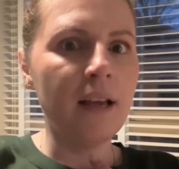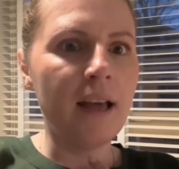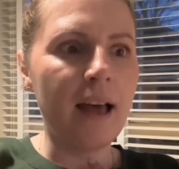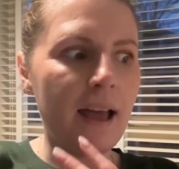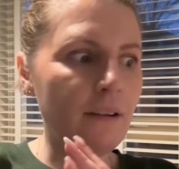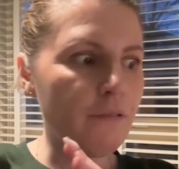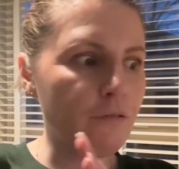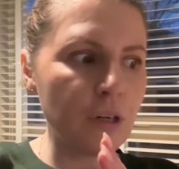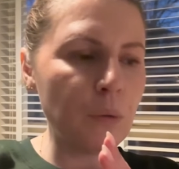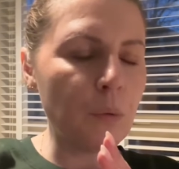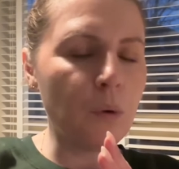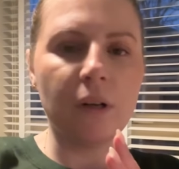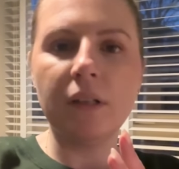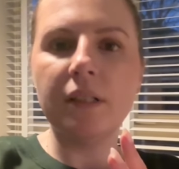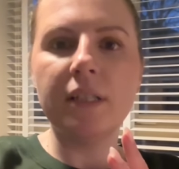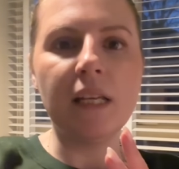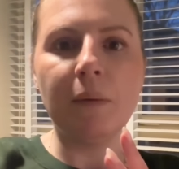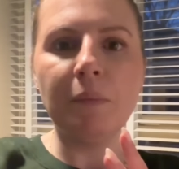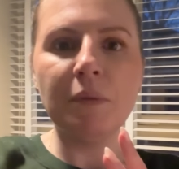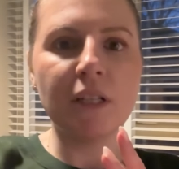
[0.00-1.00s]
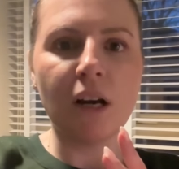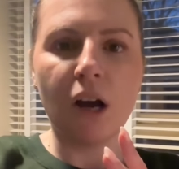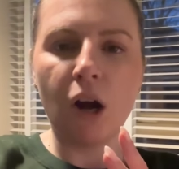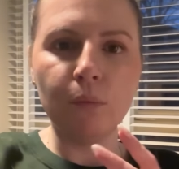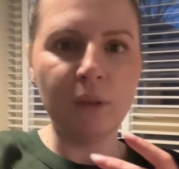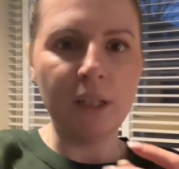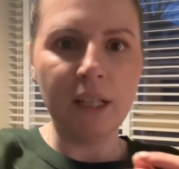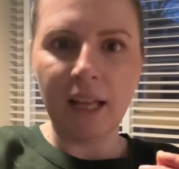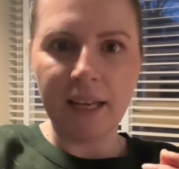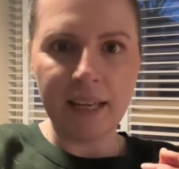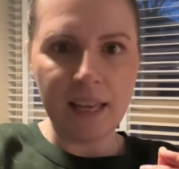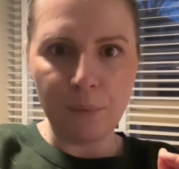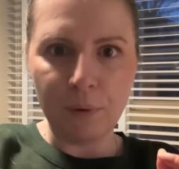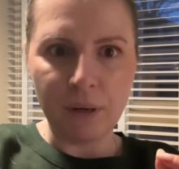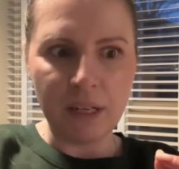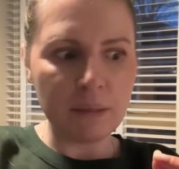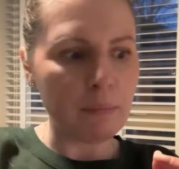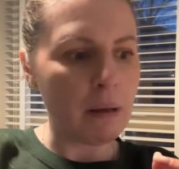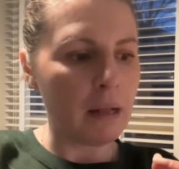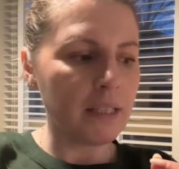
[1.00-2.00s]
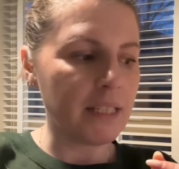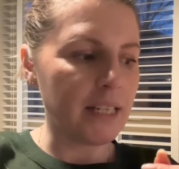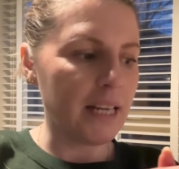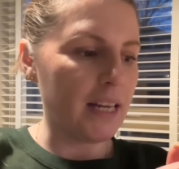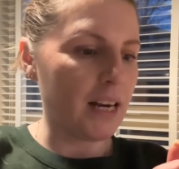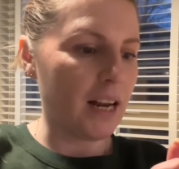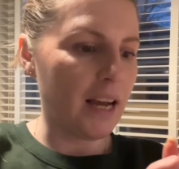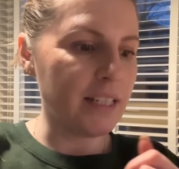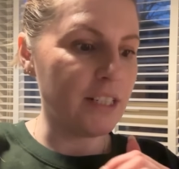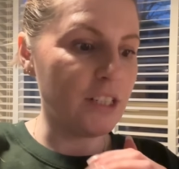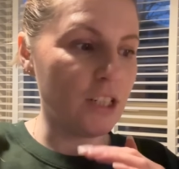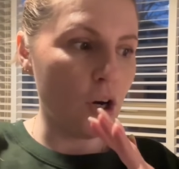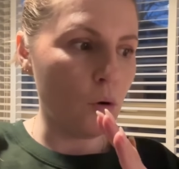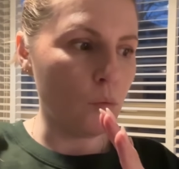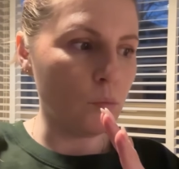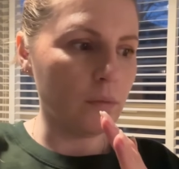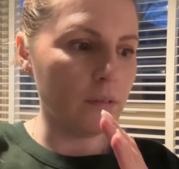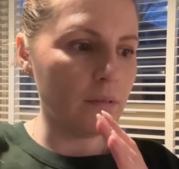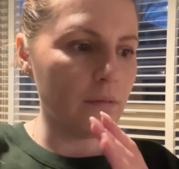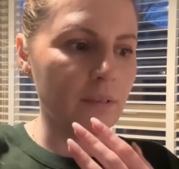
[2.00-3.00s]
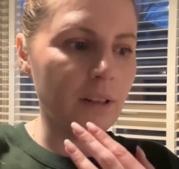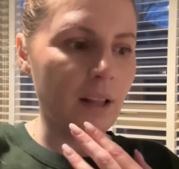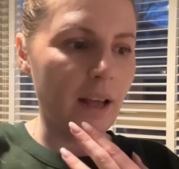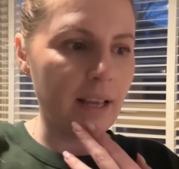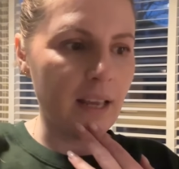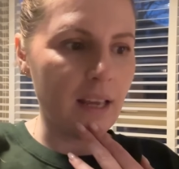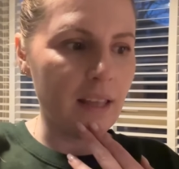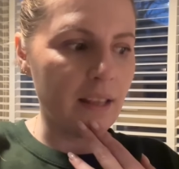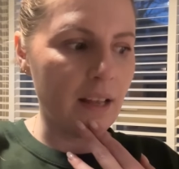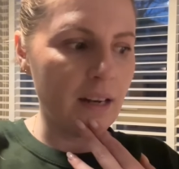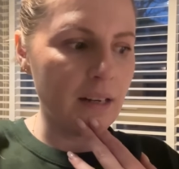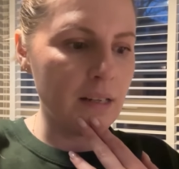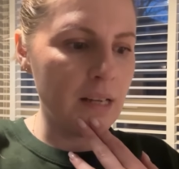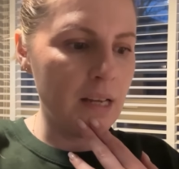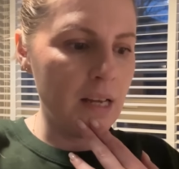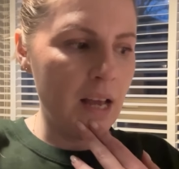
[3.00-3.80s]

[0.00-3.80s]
Everyone seems to only like it when it's melty, and I don't like it then.